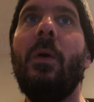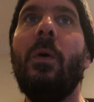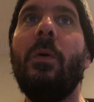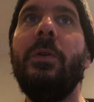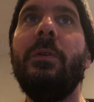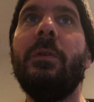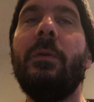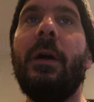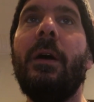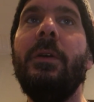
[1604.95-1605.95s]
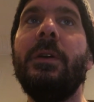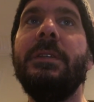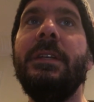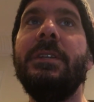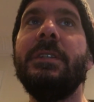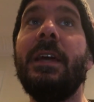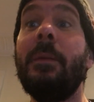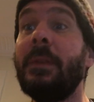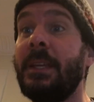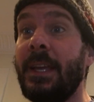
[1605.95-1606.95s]
Or you could teach
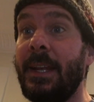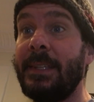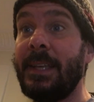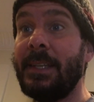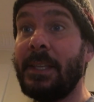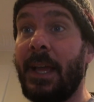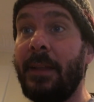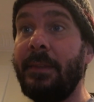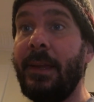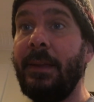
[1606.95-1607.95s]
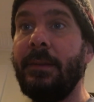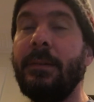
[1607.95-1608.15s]
them GNSS gente.